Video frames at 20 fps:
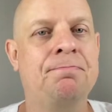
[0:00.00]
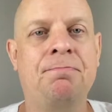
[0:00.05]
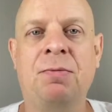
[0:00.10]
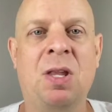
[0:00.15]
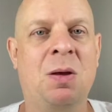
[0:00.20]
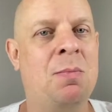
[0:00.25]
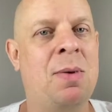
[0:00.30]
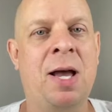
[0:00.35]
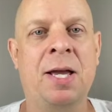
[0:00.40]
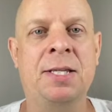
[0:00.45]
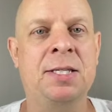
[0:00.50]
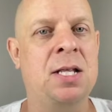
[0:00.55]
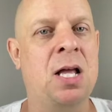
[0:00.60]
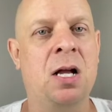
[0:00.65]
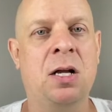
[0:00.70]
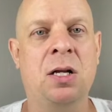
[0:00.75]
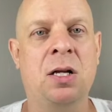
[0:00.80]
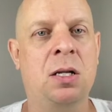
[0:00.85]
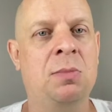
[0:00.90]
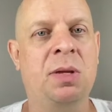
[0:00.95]
the mind's
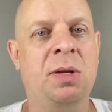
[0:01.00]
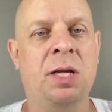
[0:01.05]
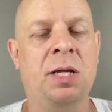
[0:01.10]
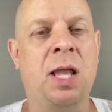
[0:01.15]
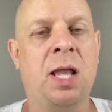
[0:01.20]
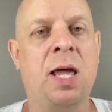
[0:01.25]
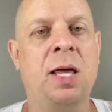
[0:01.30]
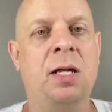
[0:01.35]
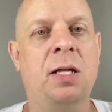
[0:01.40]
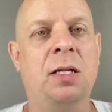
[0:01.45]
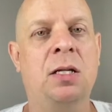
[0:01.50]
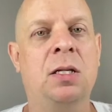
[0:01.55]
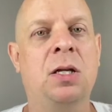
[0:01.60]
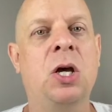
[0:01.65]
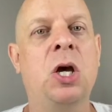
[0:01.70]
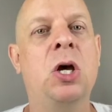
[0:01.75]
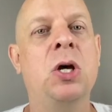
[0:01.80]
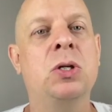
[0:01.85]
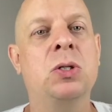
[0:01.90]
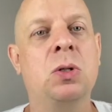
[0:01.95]
not going to be enlightened.
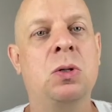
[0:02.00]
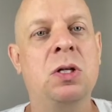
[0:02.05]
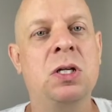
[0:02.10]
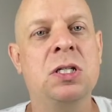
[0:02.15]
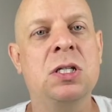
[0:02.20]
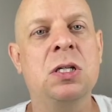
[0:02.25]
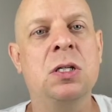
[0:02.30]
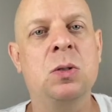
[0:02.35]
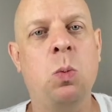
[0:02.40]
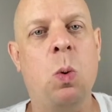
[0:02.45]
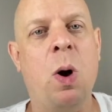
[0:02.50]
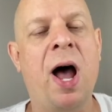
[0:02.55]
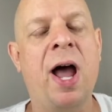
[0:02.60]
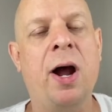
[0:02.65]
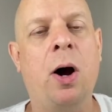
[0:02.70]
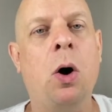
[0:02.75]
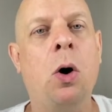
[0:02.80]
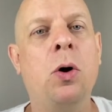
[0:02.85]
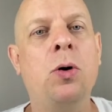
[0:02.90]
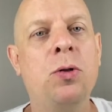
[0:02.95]
So this is why
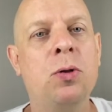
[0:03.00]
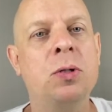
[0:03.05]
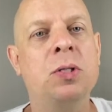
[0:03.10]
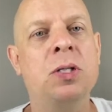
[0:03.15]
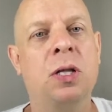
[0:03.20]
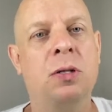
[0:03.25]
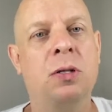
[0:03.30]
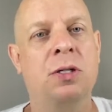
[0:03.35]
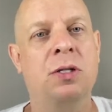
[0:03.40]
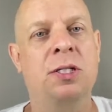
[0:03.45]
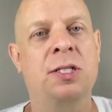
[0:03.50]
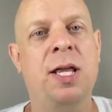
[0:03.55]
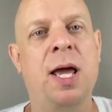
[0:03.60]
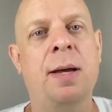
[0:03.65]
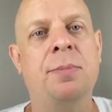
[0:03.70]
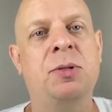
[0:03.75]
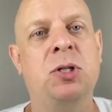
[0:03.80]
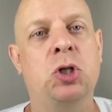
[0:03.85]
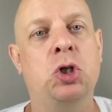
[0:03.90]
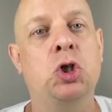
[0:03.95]
all those other
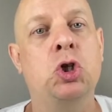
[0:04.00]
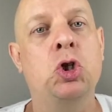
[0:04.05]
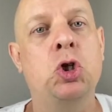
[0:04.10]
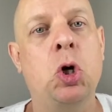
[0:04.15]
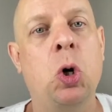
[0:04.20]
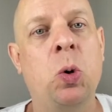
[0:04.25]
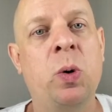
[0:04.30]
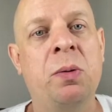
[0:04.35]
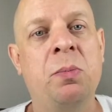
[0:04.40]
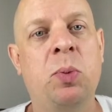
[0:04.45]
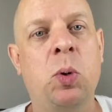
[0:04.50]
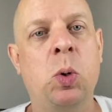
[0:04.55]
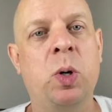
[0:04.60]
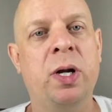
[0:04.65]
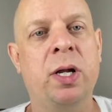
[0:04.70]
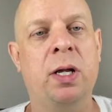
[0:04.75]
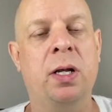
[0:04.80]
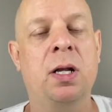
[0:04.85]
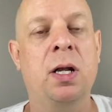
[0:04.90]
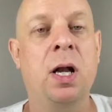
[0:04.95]
steps are so
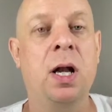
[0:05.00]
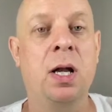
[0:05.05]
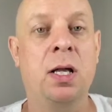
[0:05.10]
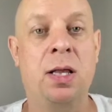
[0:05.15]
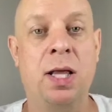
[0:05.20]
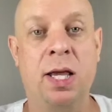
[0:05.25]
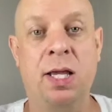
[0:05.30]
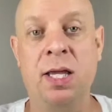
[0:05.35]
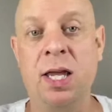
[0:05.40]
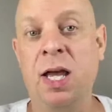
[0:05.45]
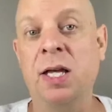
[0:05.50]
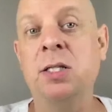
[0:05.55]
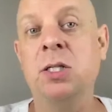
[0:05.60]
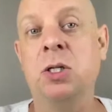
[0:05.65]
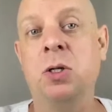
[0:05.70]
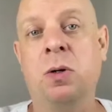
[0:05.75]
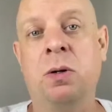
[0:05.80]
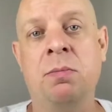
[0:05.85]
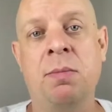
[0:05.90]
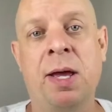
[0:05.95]
important, that yes,
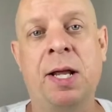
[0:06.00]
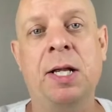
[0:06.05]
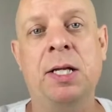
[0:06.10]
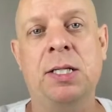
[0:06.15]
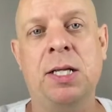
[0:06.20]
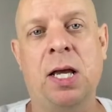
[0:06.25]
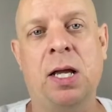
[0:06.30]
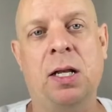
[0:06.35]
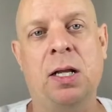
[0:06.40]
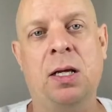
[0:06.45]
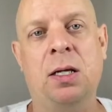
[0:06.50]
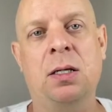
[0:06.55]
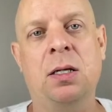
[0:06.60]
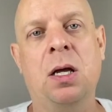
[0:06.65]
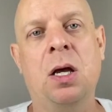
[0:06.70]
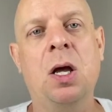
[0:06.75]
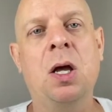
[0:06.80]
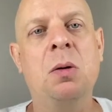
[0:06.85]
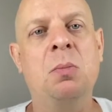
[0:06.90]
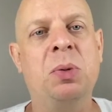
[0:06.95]
you're meditating,
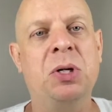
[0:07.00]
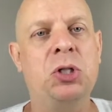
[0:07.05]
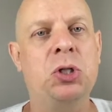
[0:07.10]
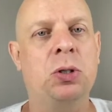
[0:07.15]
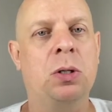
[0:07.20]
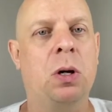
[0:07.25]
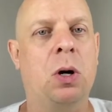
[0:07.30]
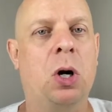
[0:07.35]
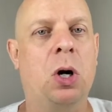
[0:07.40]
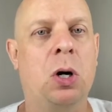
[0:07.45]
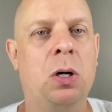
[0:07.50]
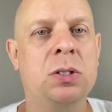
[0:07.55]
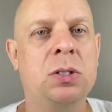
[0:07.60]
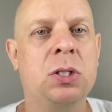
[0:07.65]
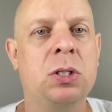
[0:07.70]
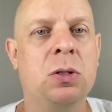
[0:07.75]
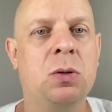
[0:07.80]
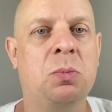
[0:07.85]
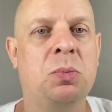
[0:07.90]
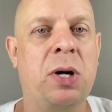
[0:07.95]
but you're
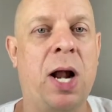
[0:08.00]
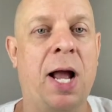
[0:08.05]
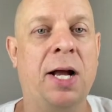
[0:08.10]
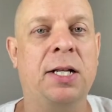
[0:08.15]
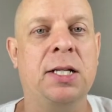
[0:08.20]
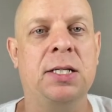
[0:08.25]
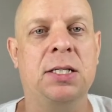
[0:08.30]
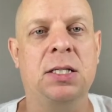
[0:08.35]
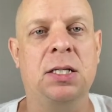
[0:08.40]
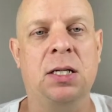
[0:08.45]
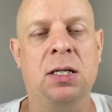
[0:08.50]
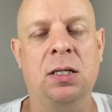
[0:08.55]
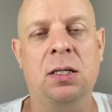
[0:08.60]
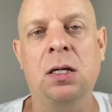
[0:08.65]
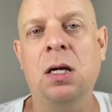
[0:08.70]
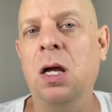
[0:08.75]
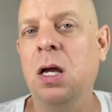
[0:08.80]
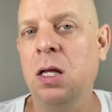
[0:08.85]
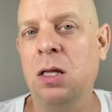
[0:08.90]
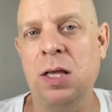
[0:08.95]
also practicing
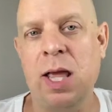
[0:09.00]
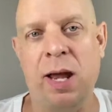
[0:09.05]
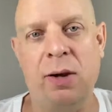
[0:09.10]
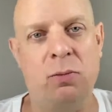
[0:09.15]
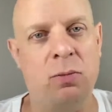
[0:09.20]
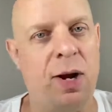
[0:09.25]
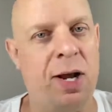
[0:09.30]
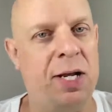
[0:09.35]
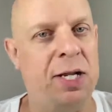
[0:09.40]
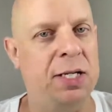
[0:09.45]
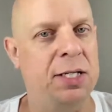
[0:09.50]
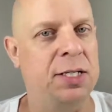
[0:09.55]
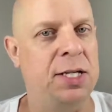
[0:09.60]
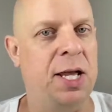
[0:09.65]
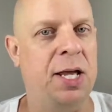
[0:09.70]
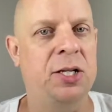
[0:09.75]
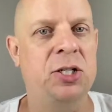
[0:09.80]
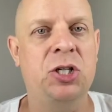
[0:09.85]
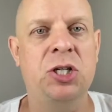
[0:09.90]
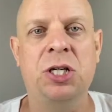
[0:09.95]
that right
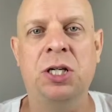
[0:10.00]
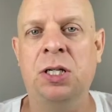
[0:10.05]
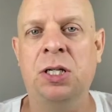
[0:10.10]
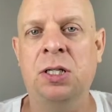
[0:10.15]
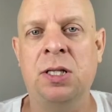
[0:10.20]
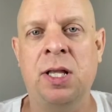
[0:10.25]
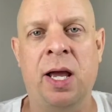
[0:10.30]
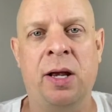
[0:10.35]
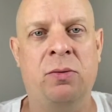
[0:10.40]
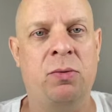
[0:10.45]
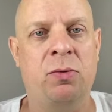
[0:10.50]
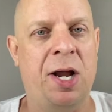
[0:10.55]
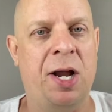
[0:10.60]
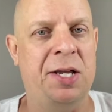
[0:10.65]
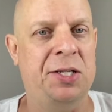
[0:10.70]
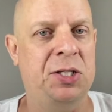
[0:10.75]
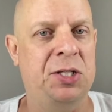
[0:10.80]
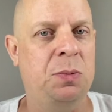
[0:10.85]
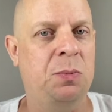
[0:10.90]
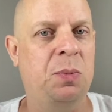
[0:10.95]
intention, that
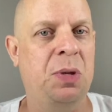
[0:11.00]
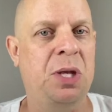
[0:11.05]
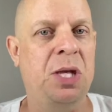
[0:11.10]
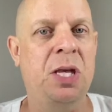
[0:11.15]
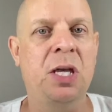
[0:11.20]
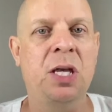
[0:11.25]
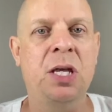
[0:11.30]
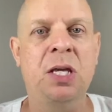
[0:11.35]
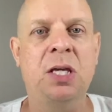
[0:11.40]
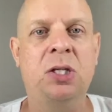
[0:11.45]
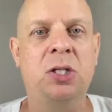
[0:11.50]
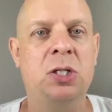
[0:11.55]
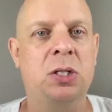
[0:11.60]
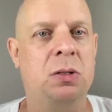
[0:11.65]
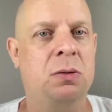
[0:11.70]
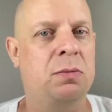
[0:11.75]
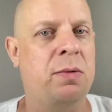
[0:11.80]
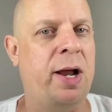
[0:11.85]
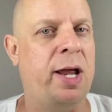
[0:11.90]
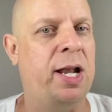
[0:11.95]
right speech,
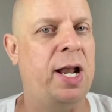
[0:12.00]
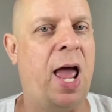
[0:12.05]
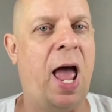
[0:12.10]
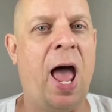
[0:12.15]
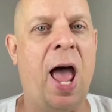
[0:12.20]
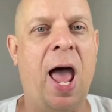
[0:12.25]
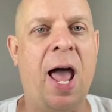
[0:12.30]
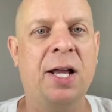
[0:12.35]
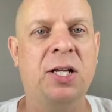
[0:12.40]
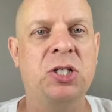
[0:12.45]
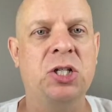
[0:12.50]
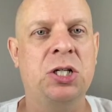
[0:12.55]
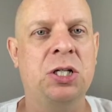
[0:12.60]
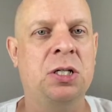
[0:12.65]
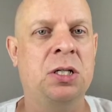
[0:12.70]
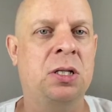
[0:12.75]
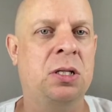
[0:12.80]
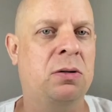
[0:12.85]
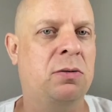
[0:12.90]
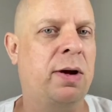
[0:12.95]
the right
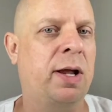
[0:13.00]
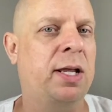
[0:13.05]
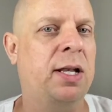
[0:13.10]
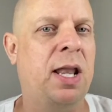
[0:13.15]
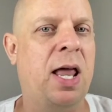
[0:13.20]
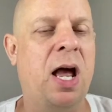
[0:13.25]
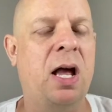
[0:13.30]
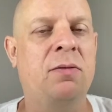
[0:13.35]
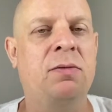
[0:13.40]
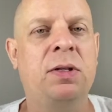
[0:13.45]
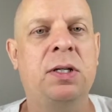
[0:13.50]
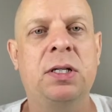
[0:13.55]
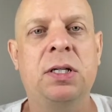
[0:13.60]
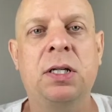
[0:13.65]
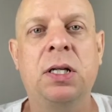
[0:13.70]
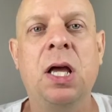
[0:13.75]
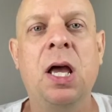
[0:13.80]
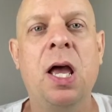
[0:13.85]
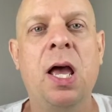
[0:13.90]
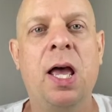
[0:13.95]
action, the right livelihood.